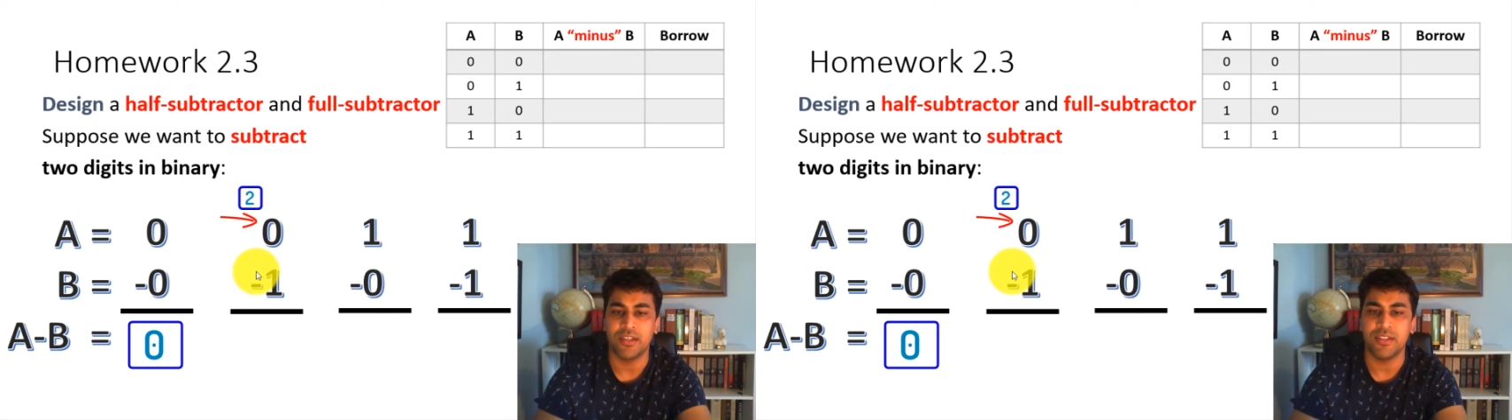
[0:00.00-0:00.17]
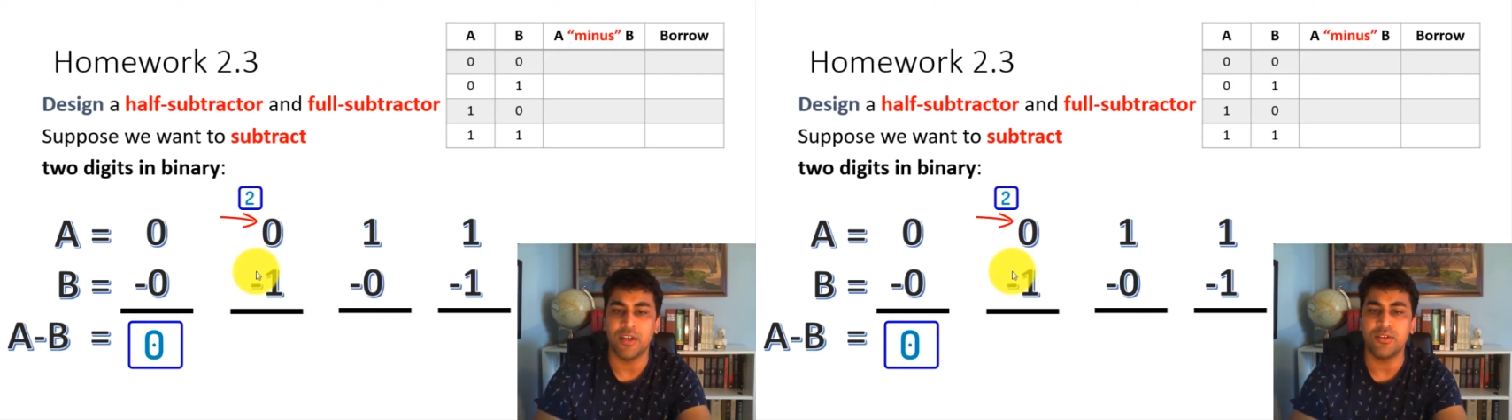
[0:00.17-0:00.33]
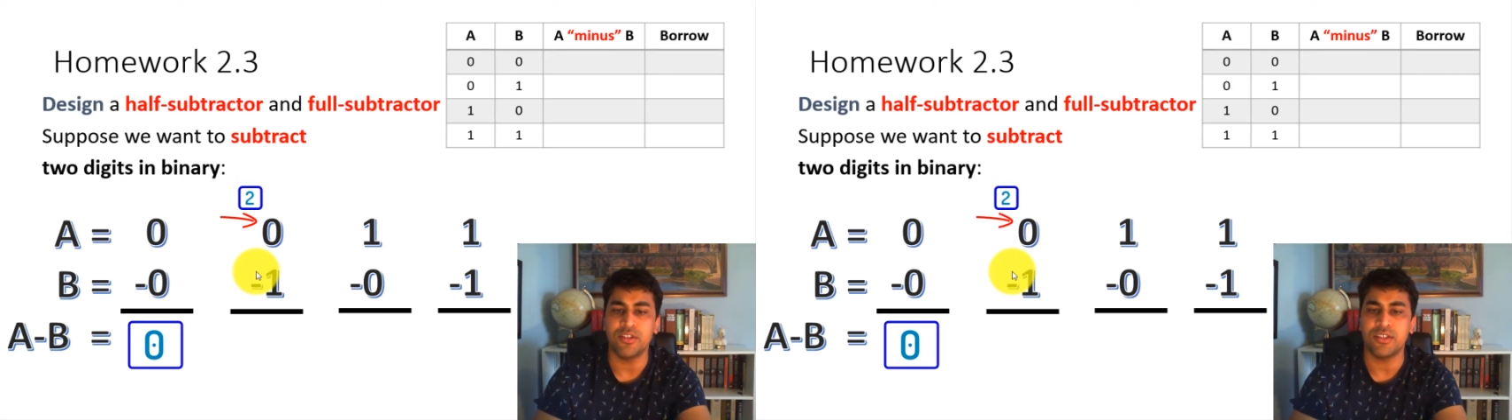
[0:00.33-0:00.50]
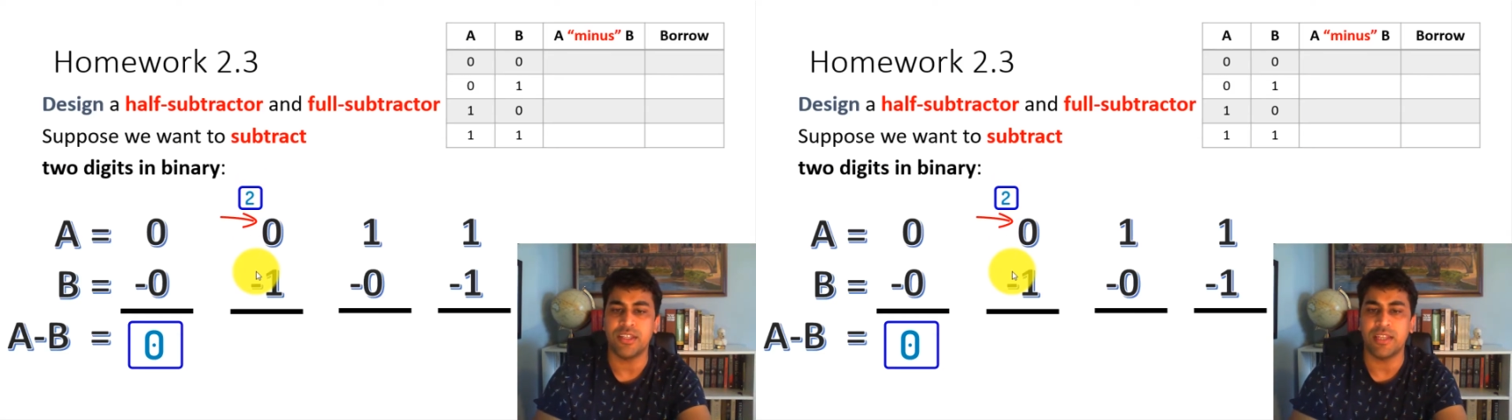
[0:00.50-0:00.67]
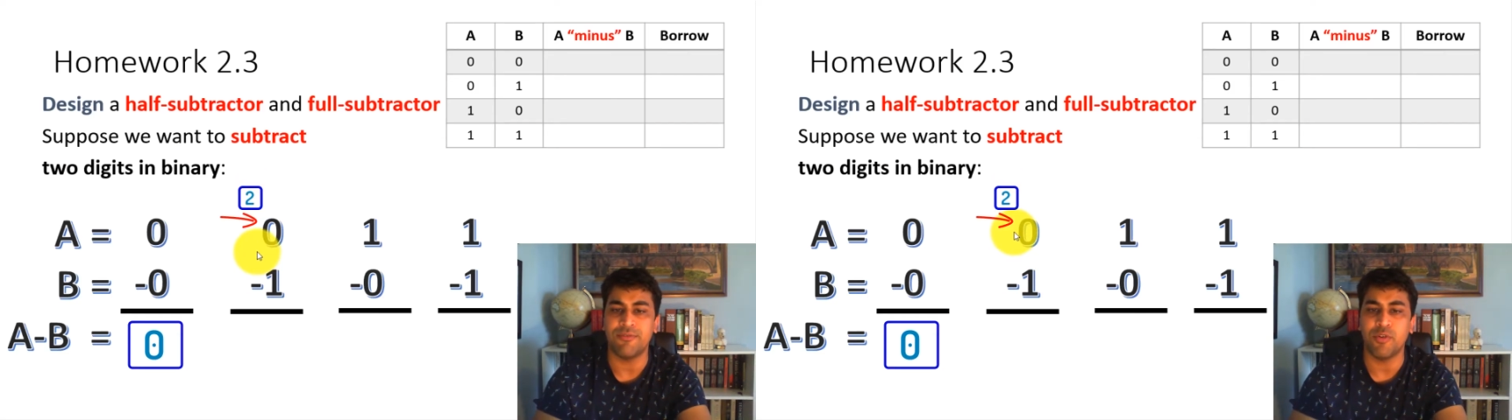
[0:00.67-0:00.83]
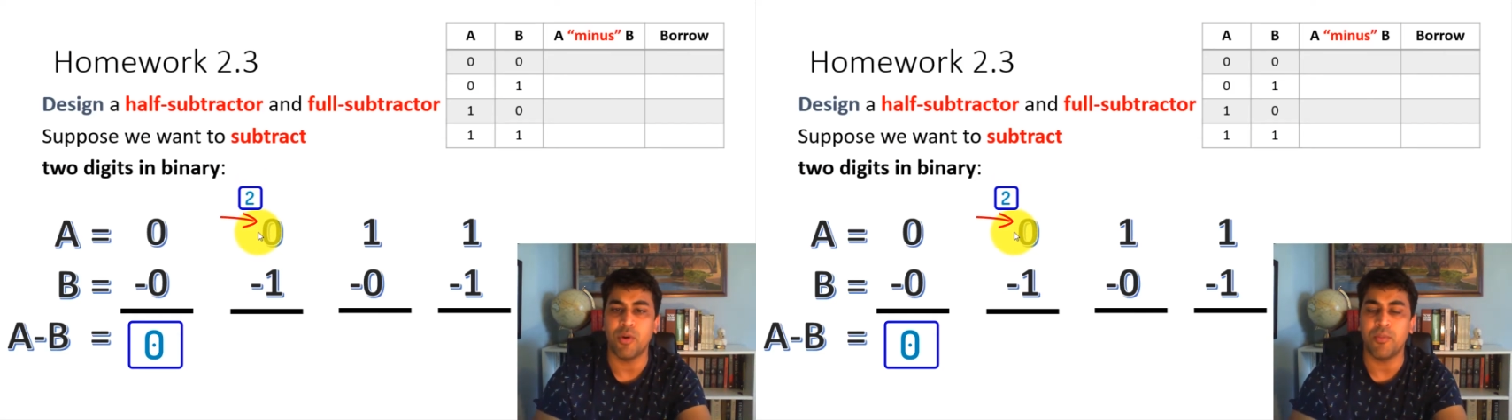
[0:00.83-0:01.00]
Notice that
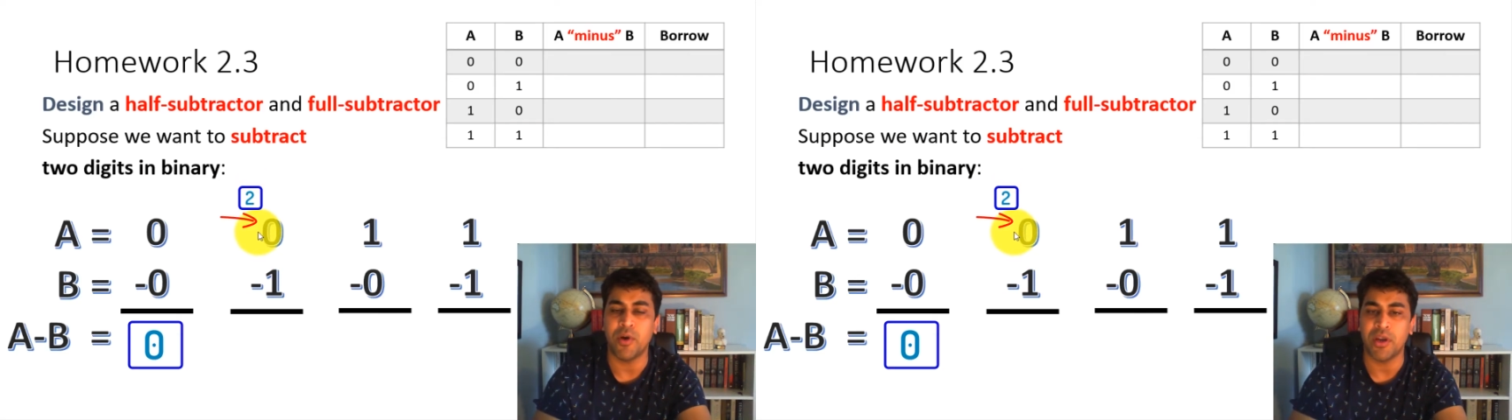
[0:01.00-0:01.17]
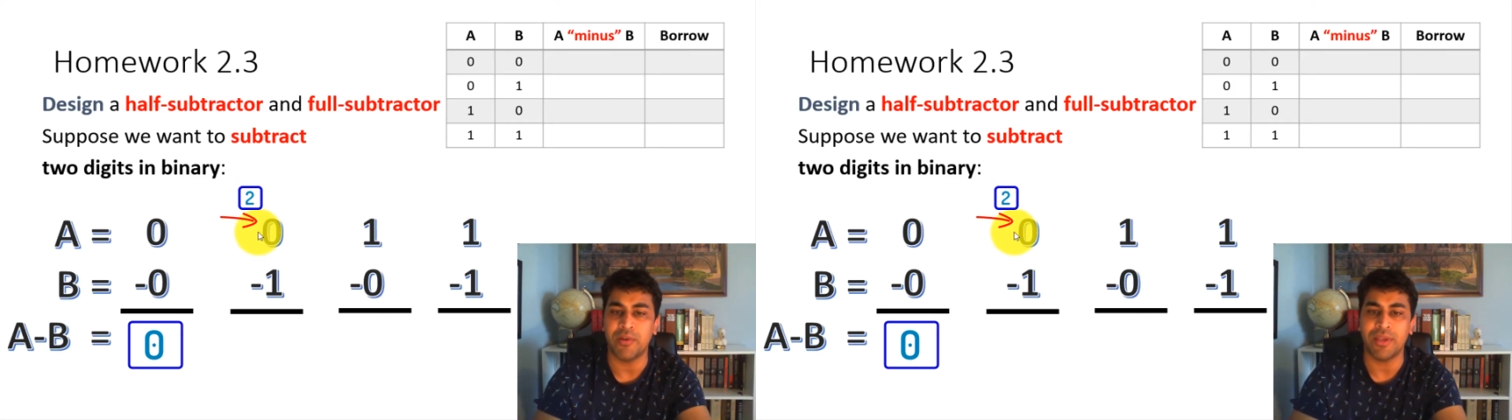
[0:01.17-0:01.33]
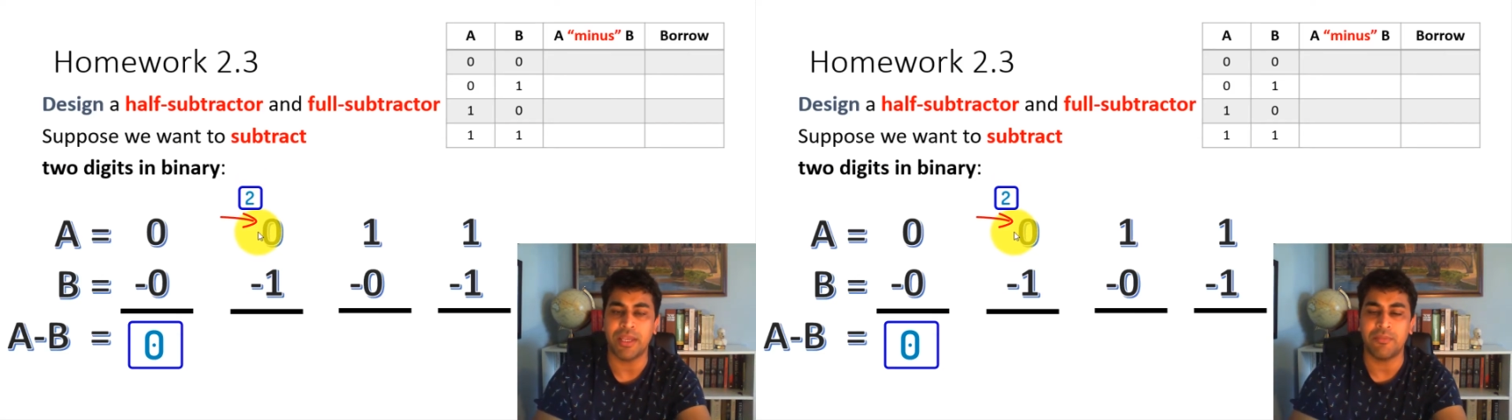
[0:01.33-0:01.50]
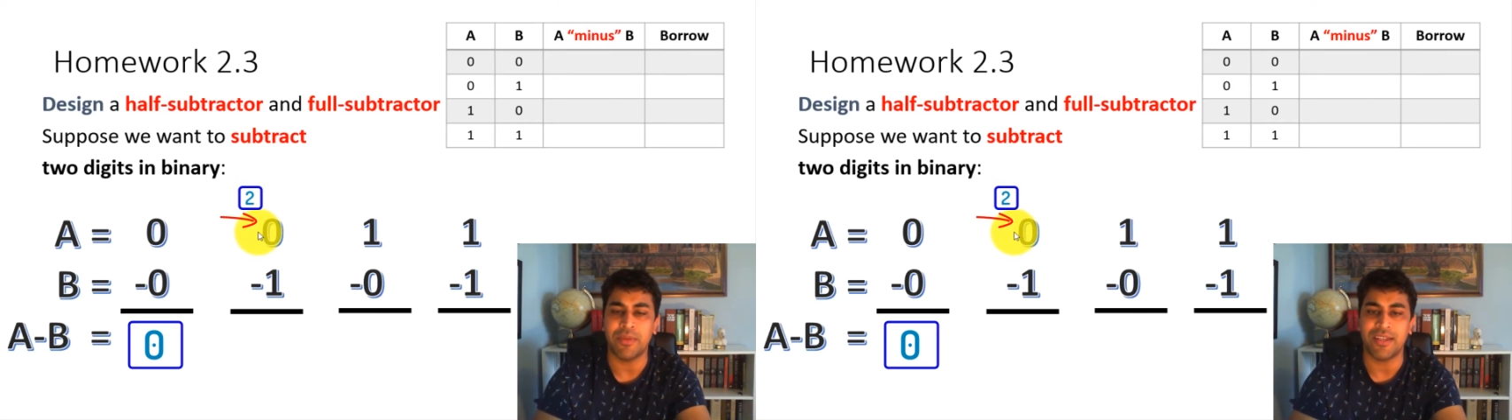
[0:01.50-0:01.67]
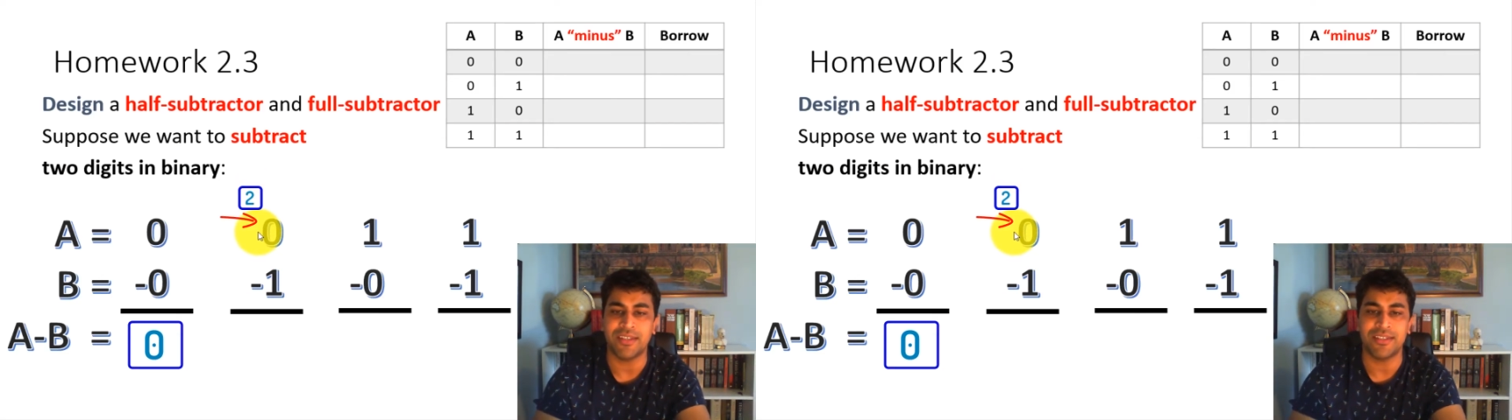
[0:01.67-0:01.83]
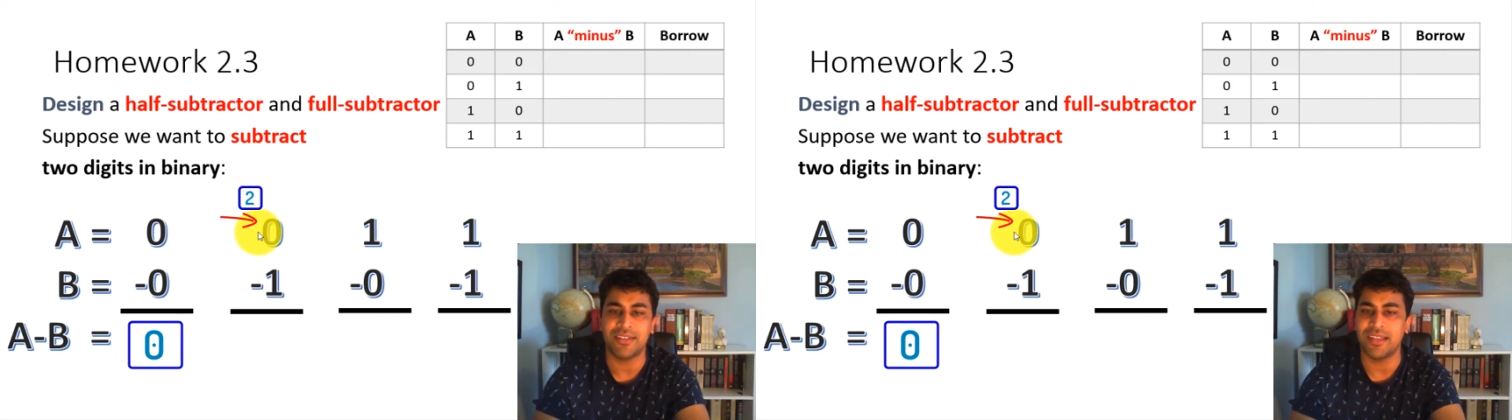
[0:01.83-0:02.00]
if you are borrowing in
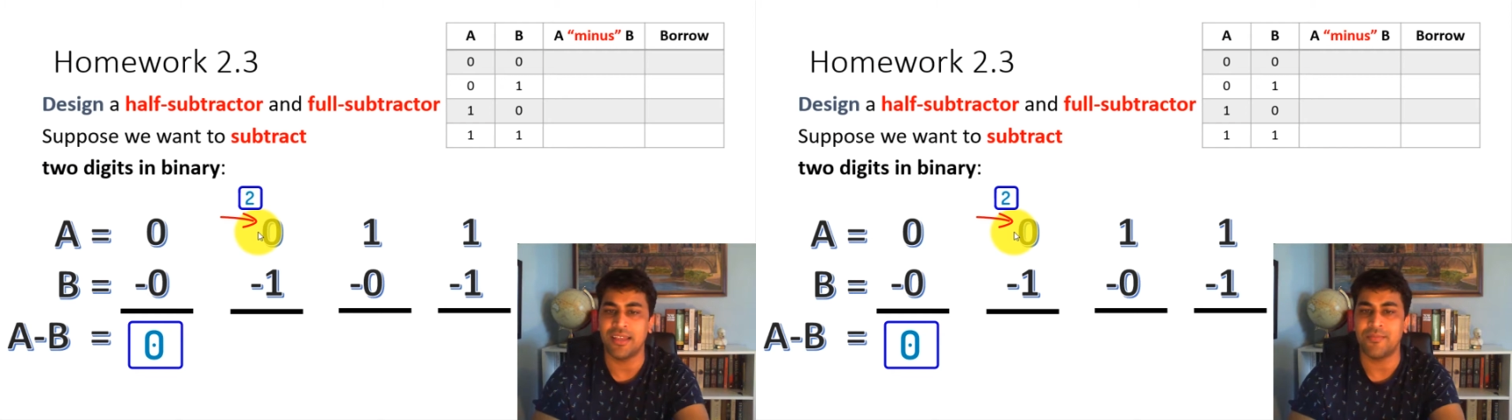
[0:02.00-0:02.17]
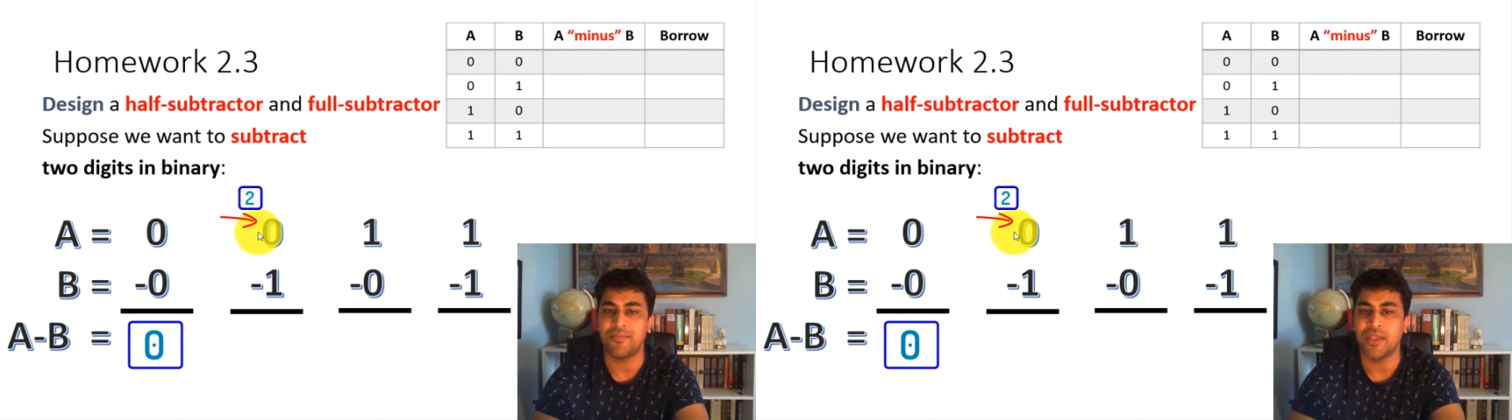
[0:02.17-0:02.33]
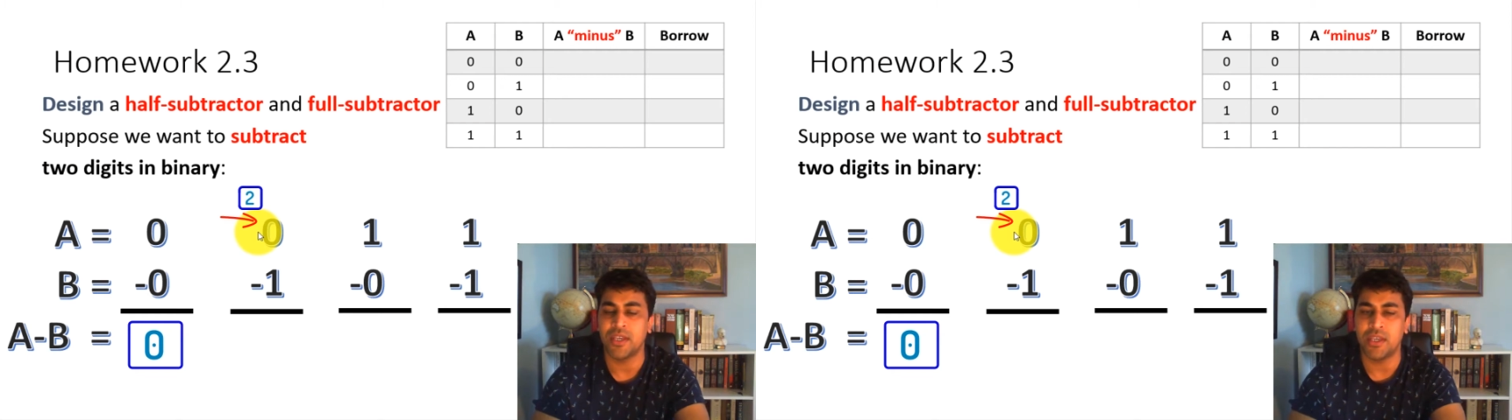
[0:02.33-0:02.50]
base 3,